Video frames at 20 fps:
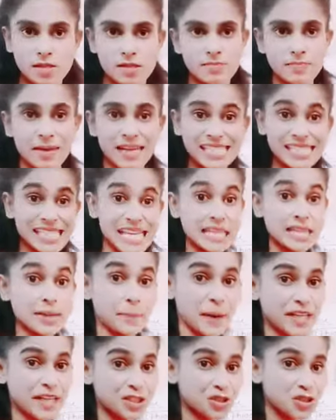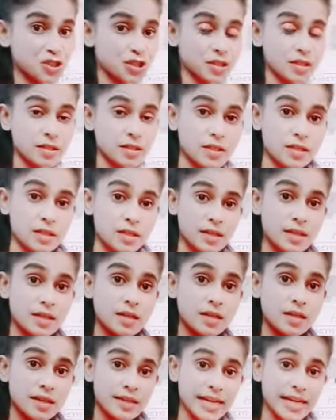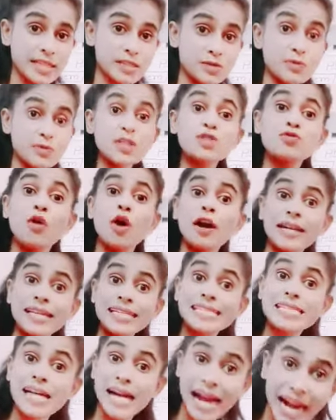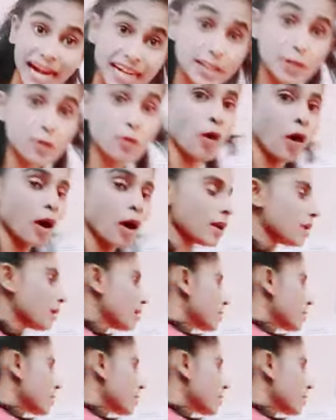by seeing the picture. Yes, which one is the end wall?